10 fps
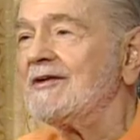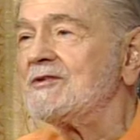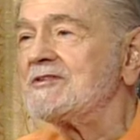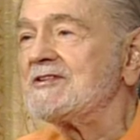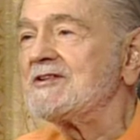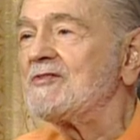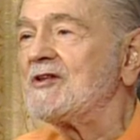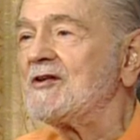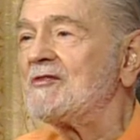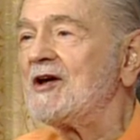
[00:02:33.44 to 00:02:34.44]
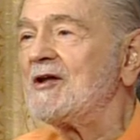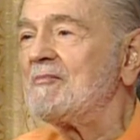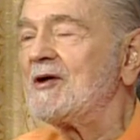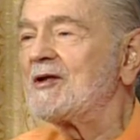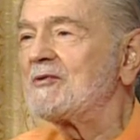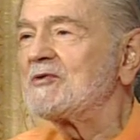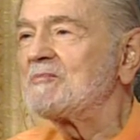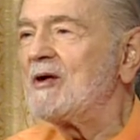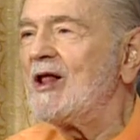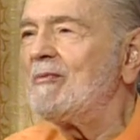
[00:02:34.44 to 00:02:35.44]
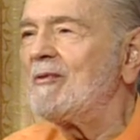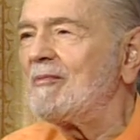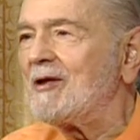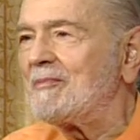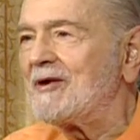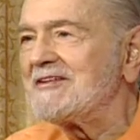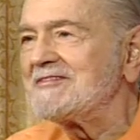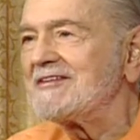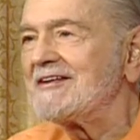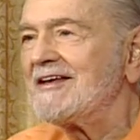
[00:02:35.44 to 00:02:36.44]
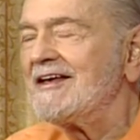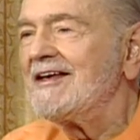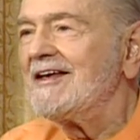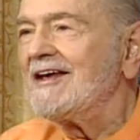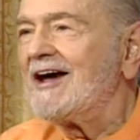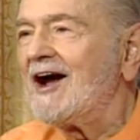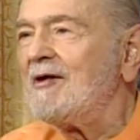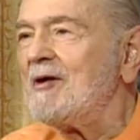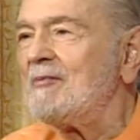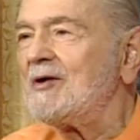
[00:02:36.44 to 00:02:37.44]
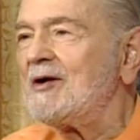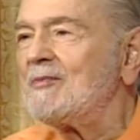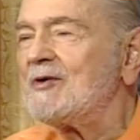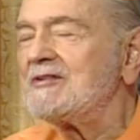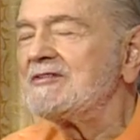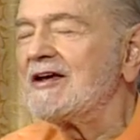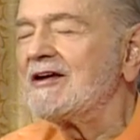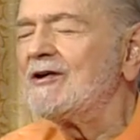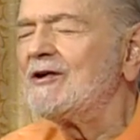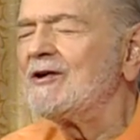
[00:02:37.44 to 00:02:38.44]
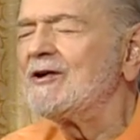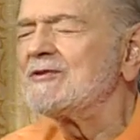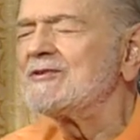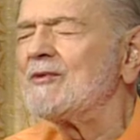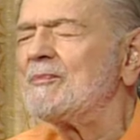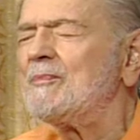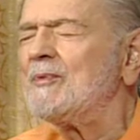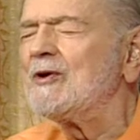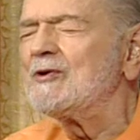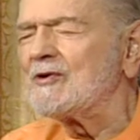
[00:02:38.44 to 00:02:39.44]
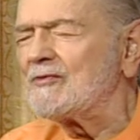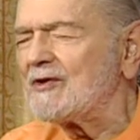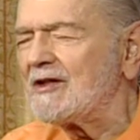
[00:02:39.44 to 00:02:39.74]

It was as if the Divine Mother was palpably present. I remember him once saying, oh, you're so beautiful.